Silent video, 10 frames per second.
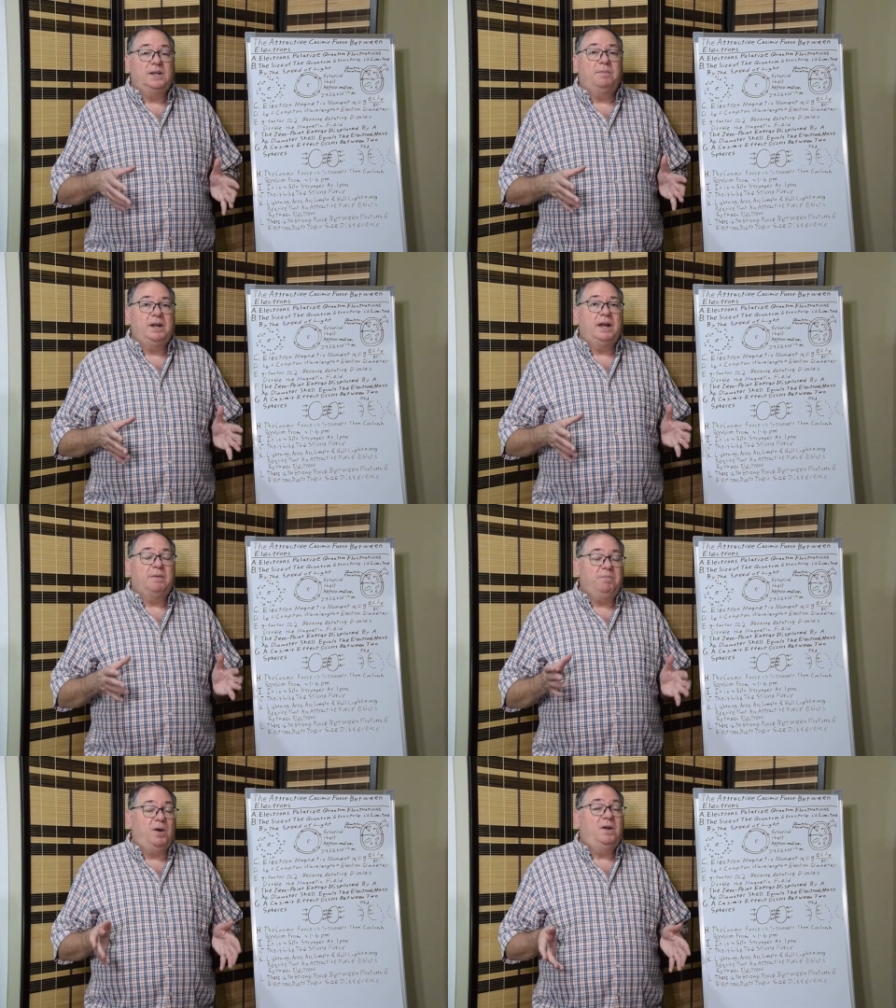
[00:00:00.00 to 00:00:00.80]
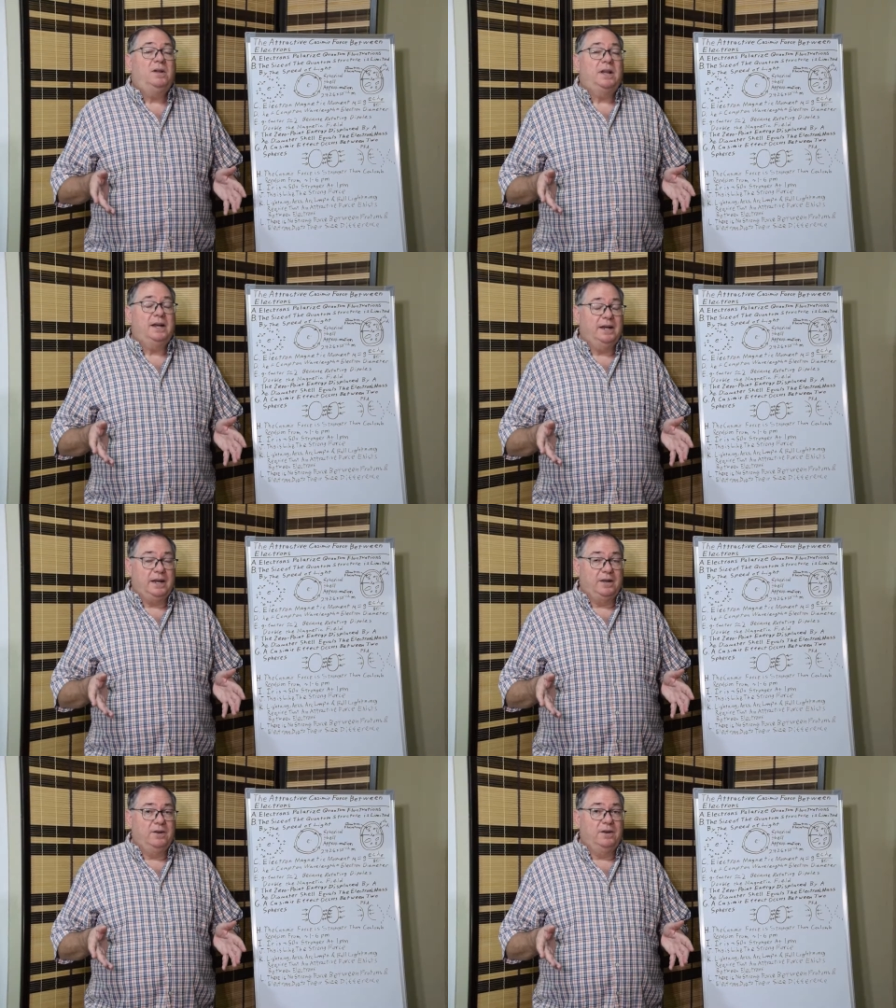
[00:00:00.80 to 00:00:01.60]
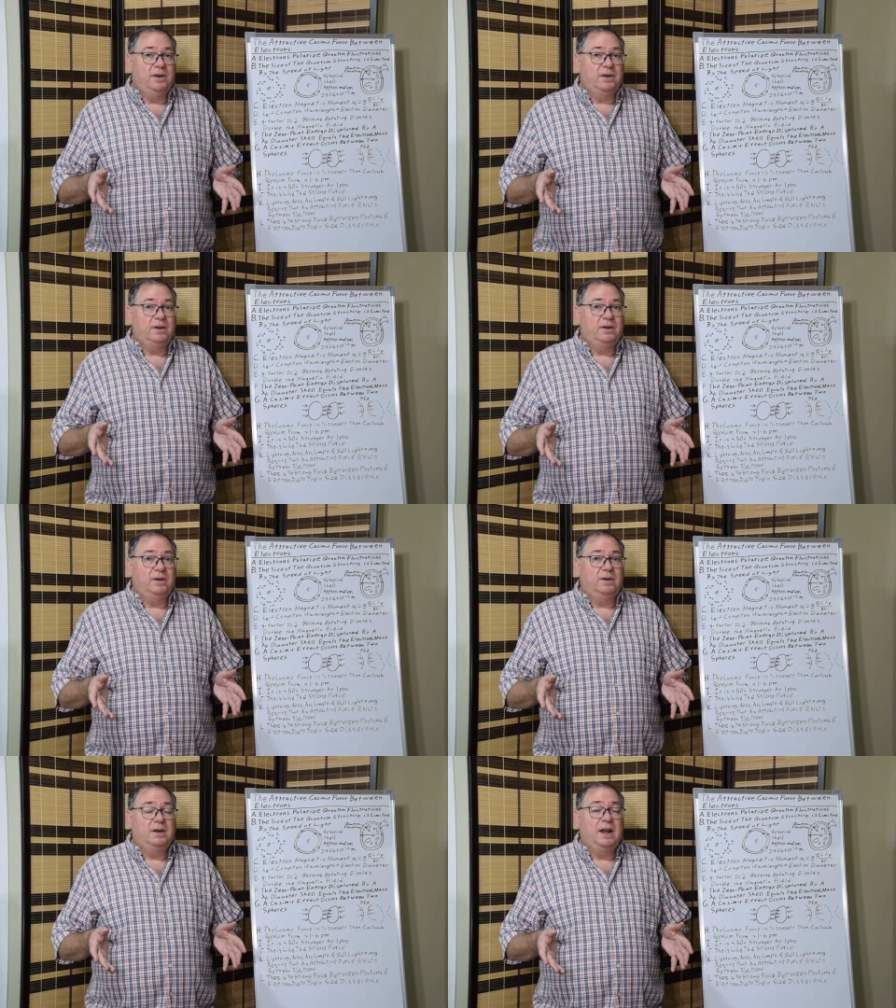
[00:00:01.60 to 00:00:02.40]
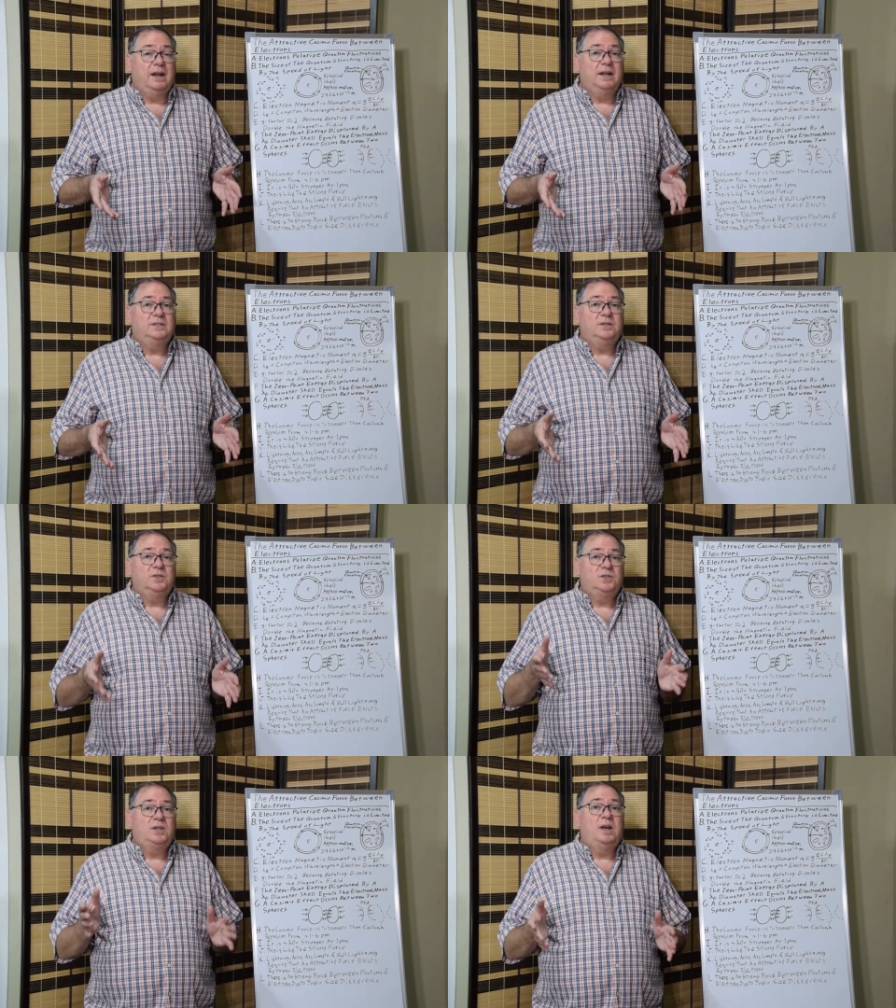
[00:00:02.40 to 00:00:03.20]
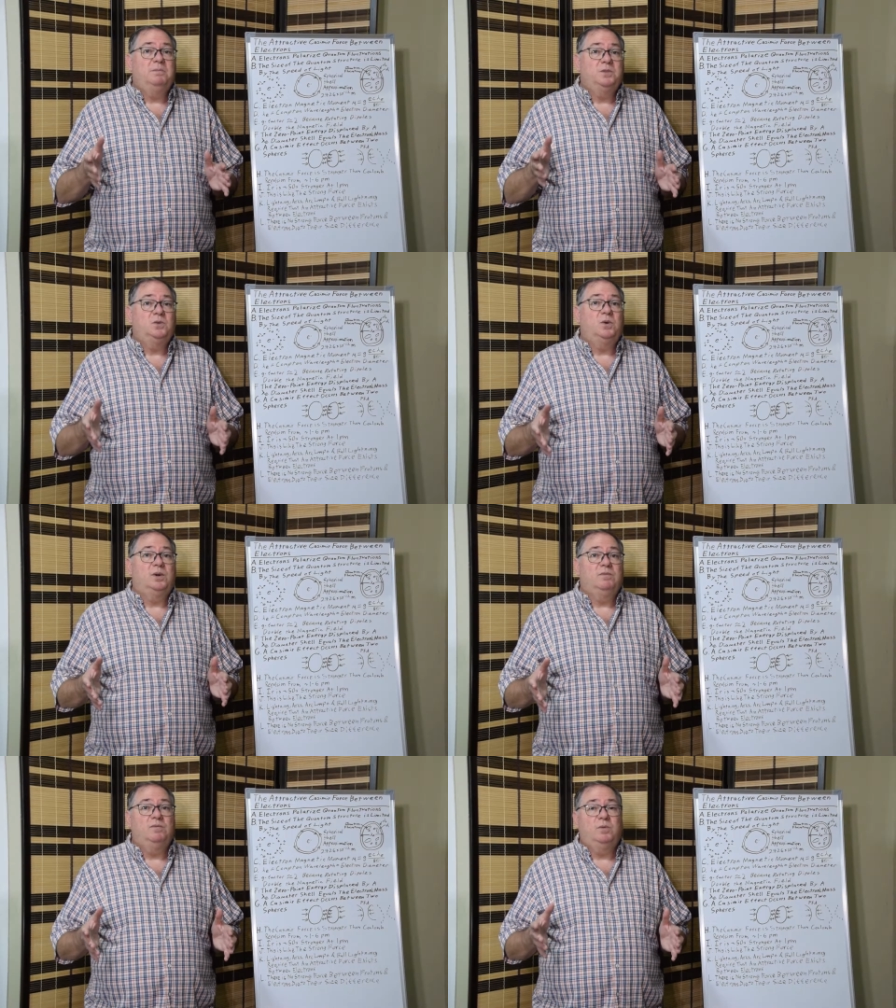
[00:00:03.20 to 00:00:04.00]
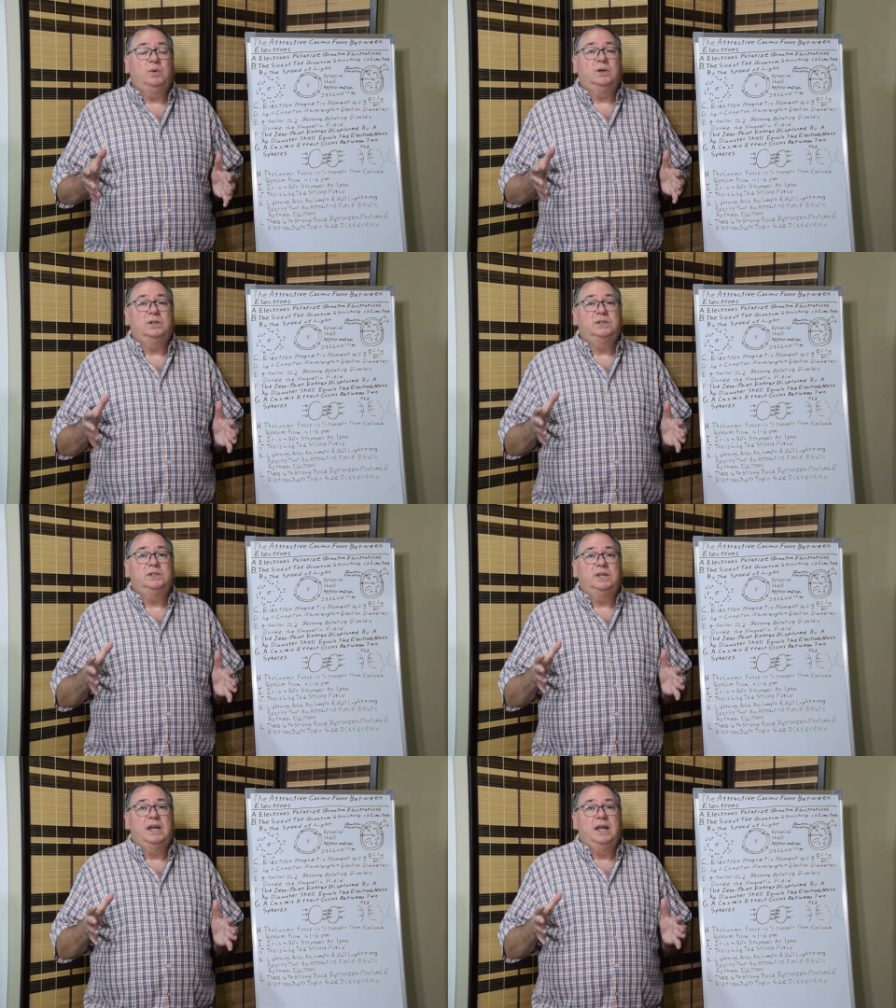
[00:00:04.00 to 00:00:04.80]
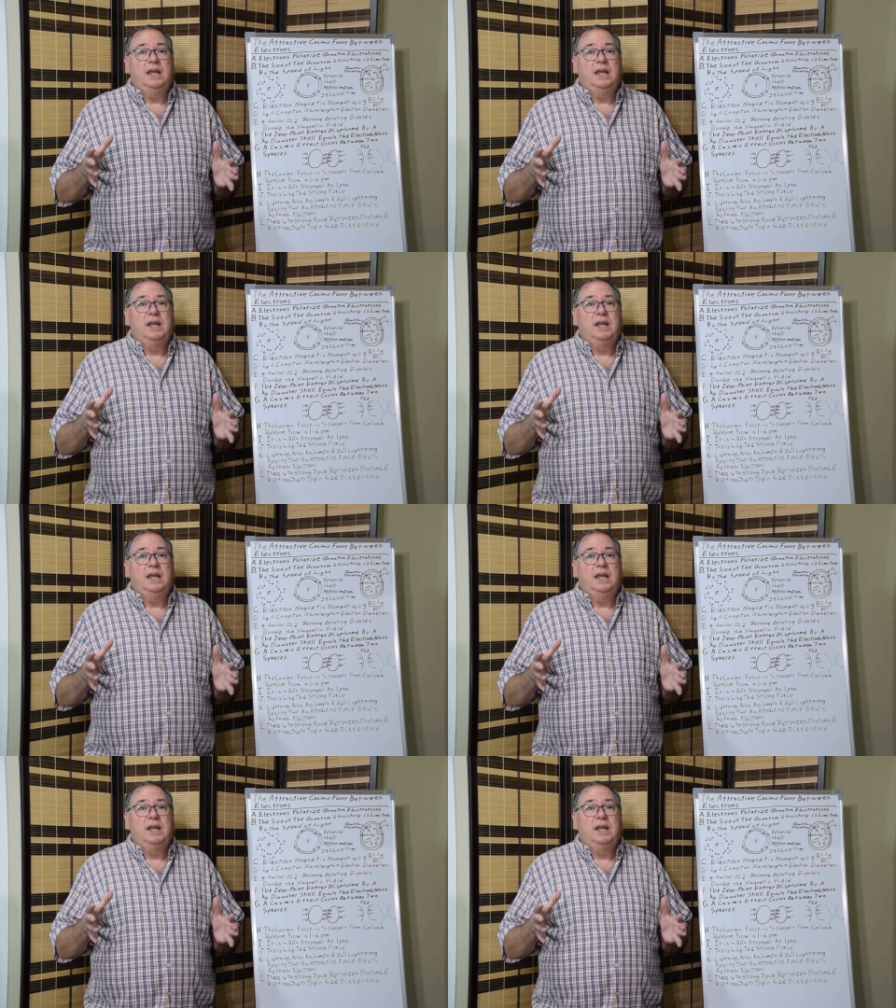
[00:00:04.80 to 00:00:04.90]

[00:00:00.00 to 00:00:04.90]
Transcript: something like ball lightning couldn't occur unless there's some sort of force